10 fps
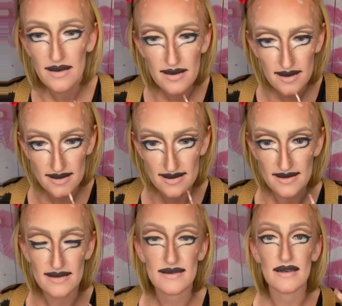Because this
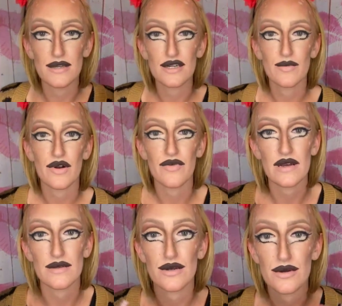is such a perfect
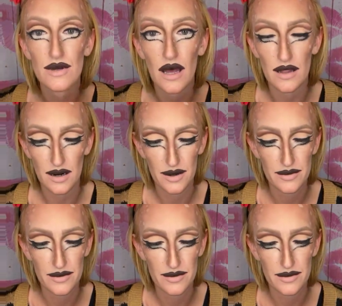nude color.